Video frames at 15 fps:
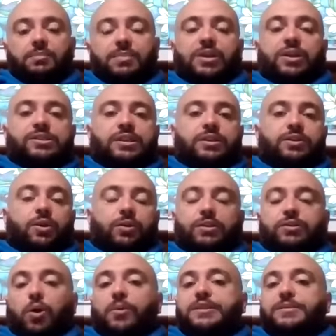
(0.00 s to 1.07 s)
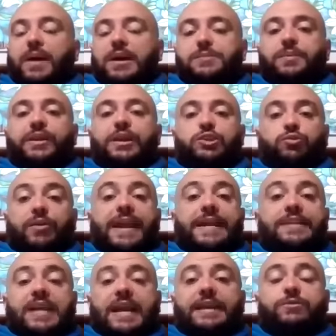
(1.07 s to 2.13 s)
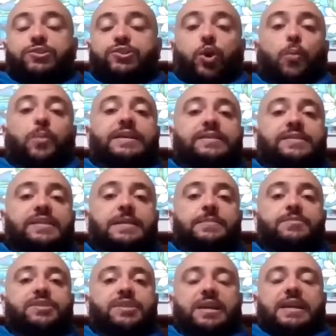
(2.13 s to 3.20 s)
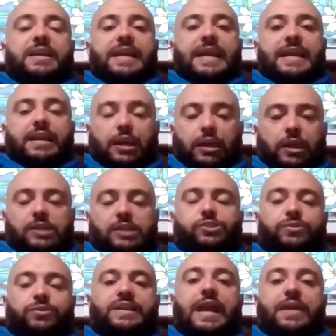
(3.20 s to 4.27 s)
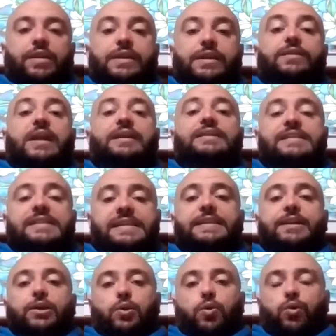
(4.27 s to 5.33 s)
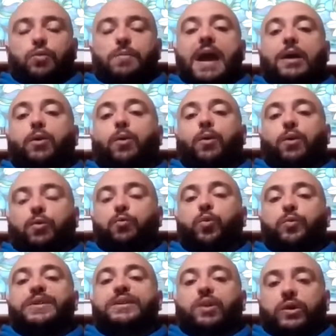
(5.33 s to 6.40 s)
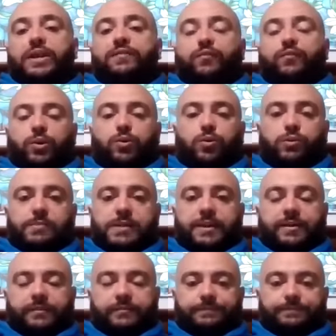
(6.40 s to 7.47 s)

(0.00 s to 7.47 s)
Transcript: because, you know, there's always the possibility of trades and there's so many teams clustered together there that need a quarterback or would be looking for a quarterback.